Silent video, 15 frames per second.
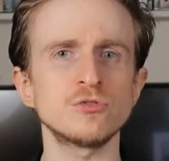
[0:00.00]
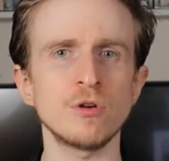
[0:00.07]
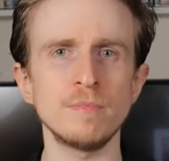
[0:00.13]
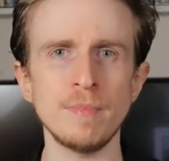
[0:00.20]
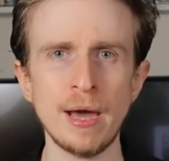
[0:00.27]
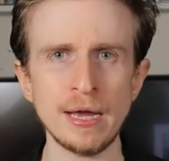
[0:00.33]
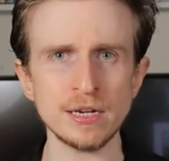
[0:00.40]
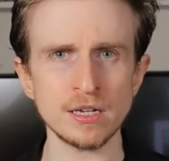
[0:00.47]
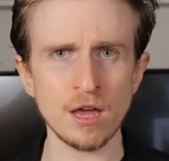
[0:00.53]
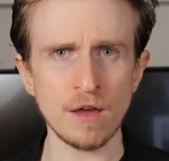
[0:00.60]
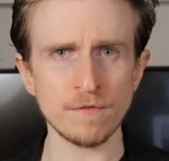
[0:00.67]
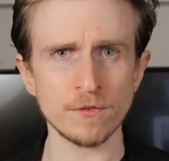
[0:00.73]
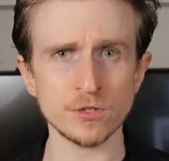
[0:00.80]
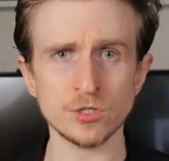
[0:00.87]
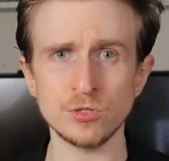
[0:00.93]
dramatic
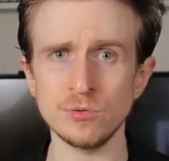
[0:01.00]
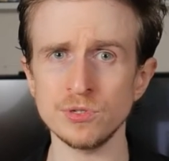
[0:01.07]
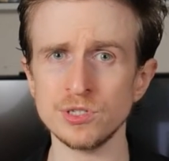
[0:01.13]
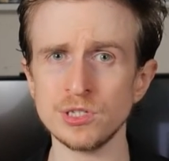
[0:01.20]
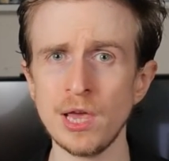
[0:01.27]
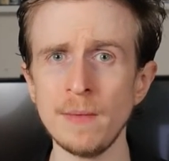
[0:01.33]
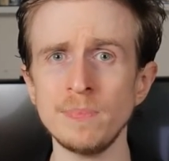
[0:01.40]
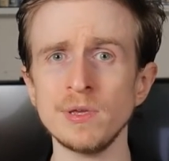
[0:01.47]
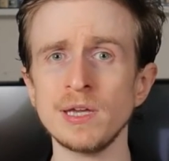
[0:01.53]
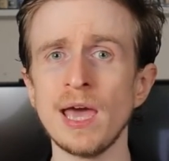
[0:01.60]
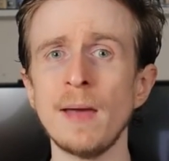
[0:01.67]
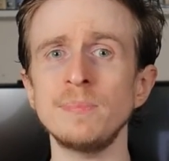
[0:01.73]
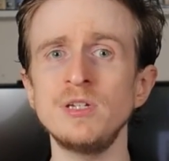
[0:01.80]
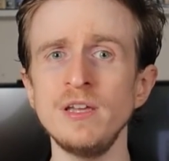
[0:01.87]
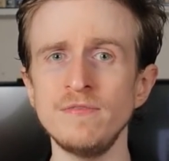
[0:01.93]
efforts to escape the
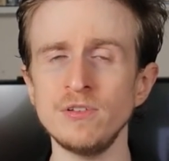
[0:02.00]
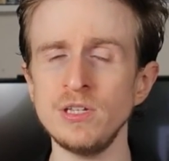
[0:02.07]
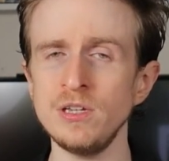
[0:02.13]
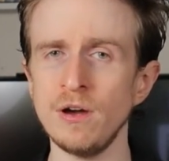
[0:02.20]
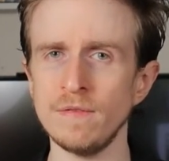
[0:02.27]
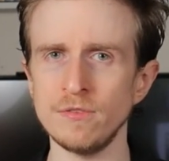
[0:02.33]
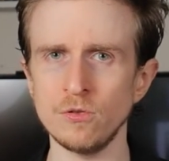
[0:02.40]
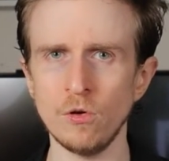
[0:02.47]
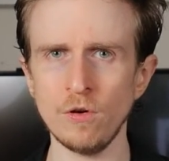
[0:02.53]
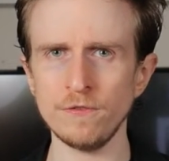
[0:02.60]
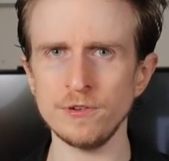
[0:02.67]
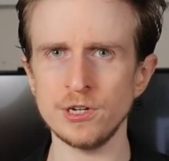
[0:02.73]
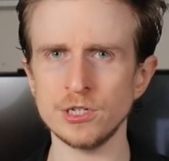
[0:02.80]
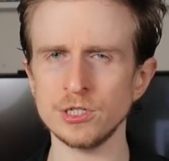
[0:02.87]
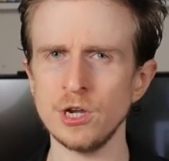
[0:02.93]
captivity of the
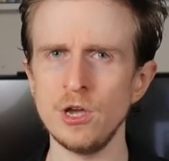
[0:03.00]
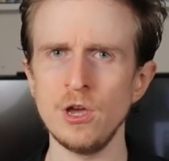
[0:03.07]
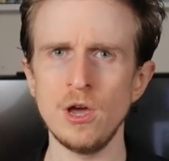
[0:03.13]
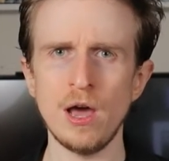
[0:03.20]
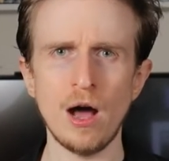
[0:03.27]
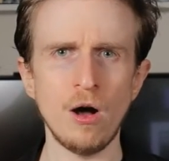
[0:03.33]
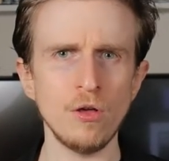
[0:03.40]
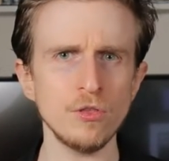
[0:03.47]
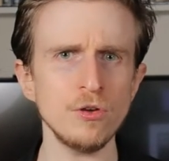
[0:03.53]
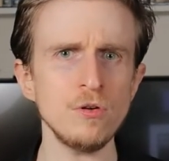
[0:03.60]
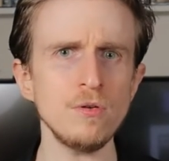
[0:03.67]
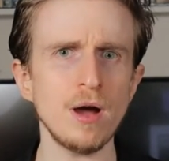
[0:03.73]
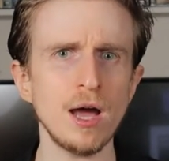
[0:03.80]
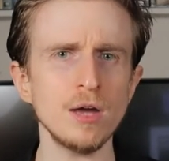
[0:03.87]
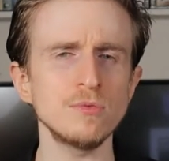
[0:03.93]
orphanage.
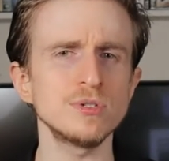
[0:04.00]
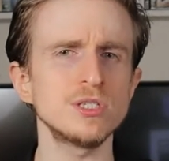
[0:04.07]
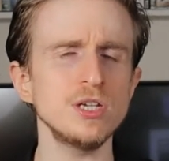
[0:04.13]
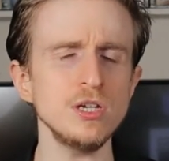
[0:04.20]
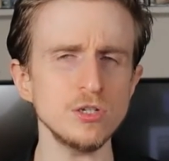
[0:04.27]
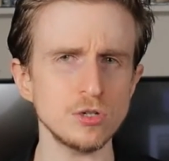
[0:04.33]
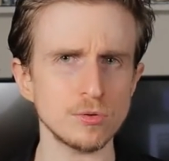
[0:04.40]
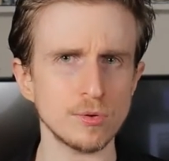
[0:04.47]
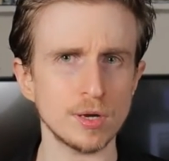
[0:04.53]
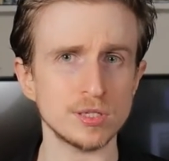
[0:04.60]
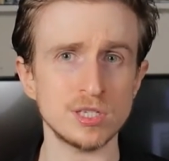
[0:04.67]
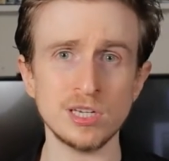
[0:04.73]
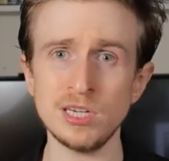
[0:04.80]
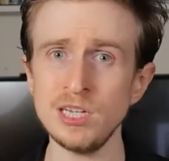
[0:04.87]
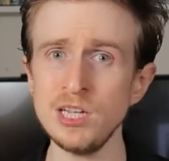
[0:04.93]
Although I was
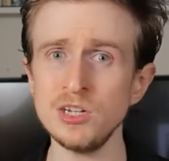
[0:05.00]
interested in